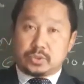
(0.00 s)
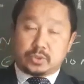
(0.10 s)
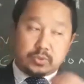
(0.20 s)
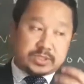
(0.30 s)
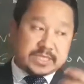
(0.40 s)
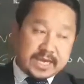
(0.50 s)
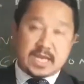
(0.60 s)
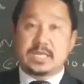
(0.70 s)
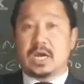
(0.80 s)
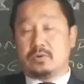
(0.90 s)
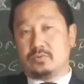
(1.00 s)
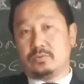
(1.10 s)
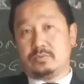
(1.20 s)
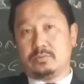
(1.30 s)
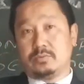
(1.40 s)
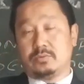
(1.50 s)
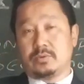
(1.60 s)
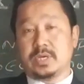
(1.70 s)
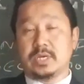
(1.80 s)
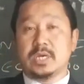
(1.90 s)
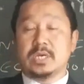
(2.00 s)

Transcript: to check it down, okay,